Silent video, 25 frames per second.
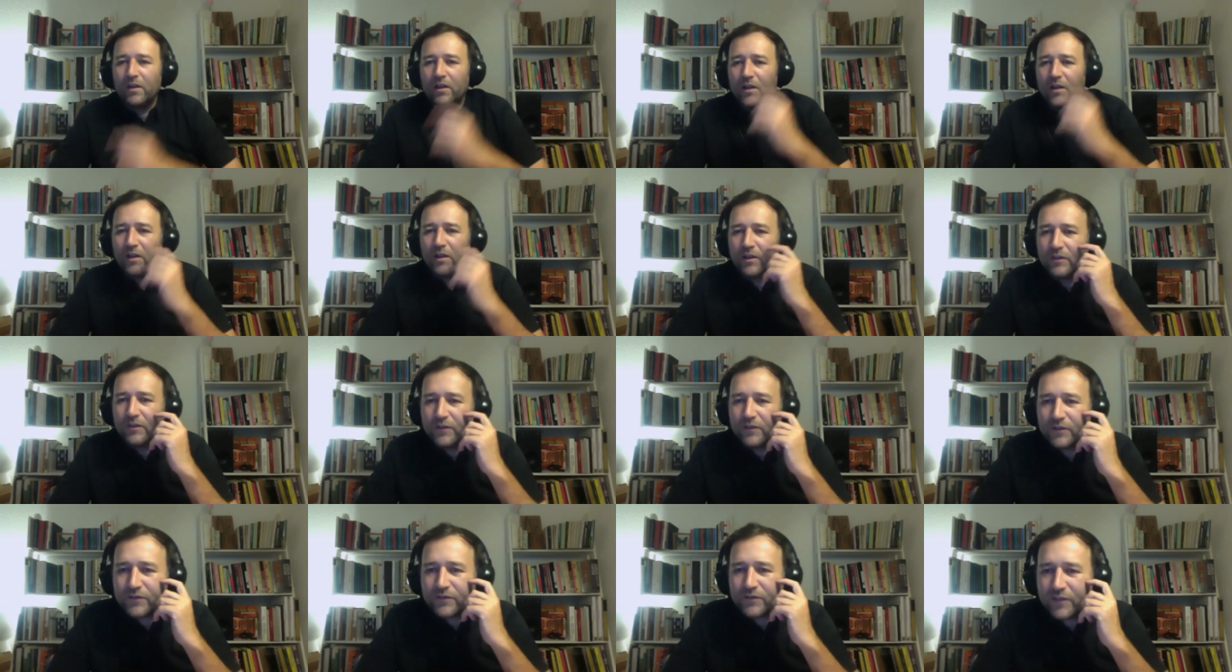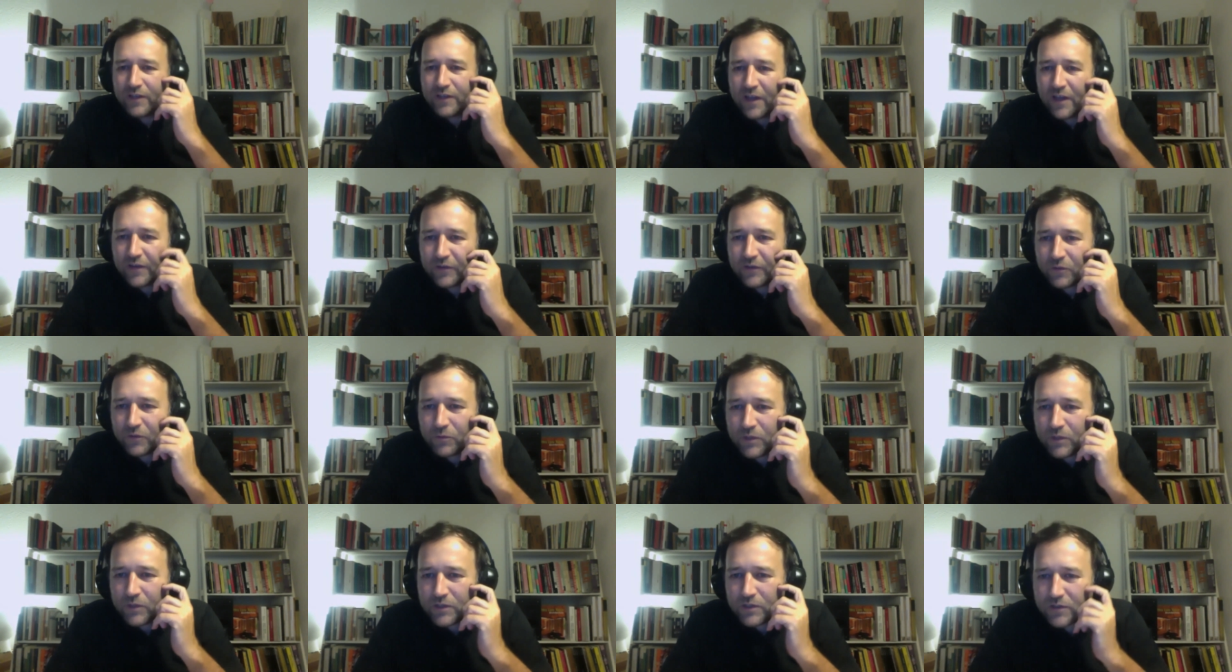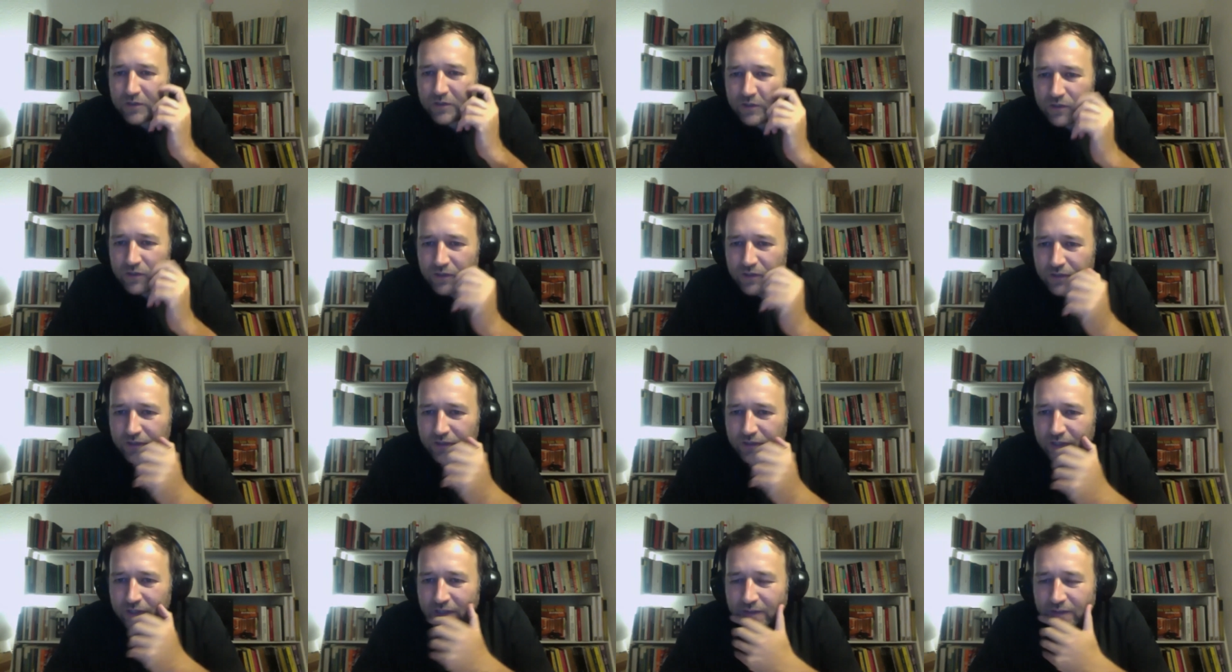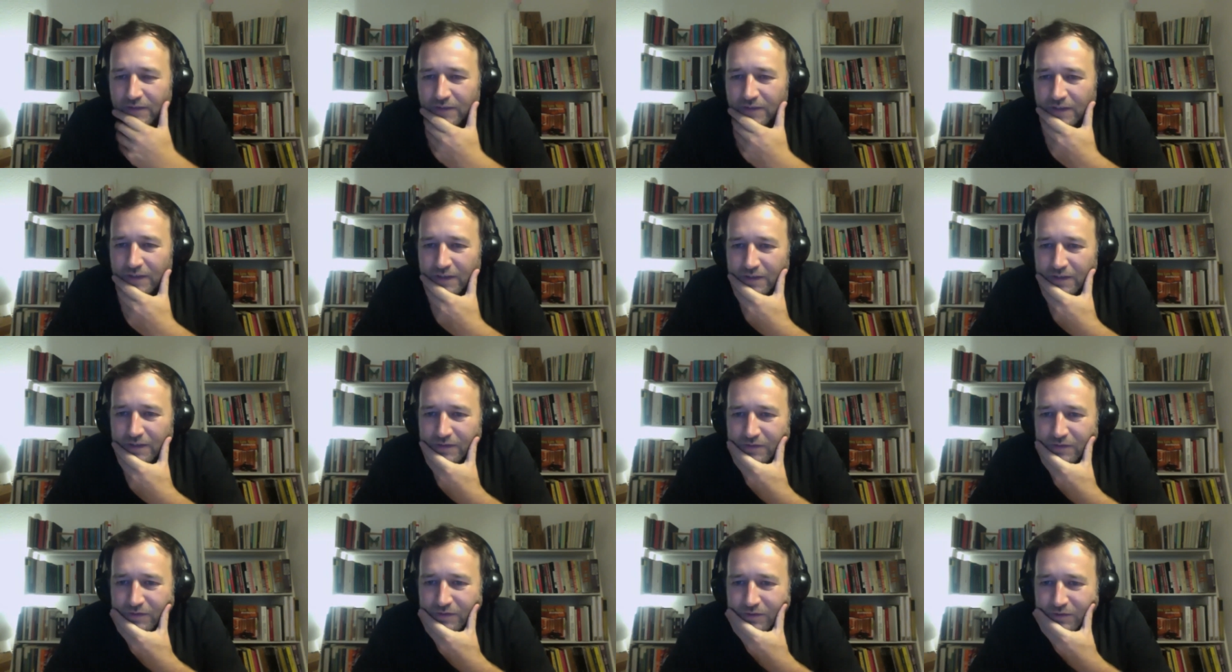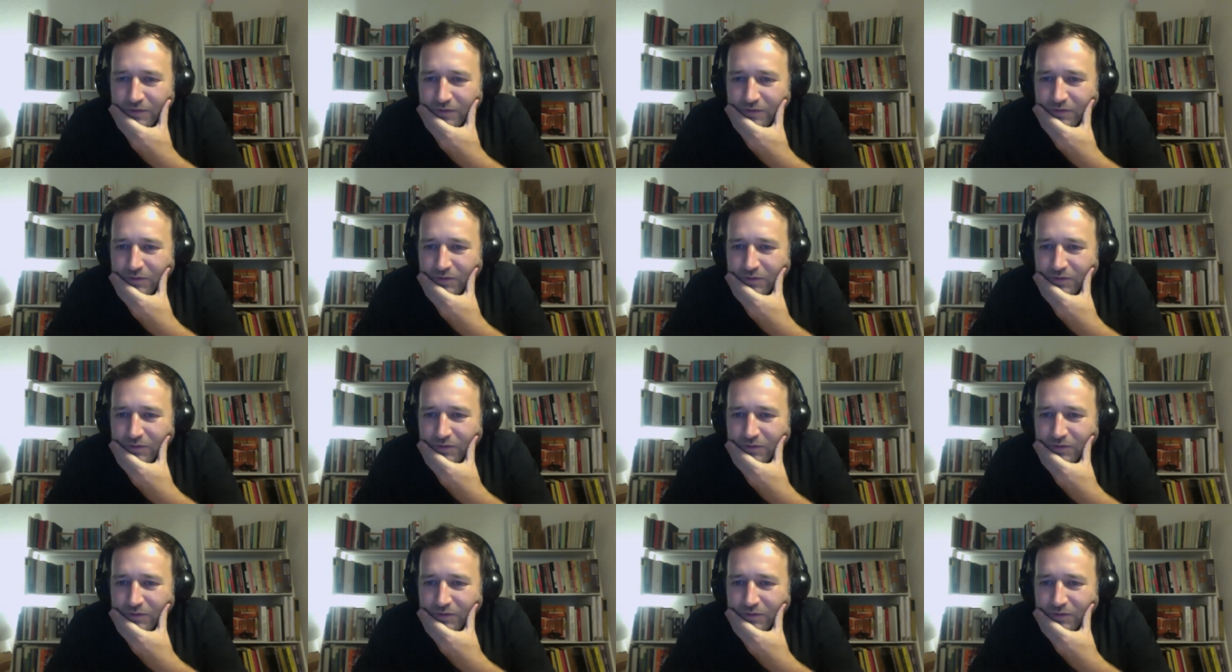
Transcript: There's another question that says,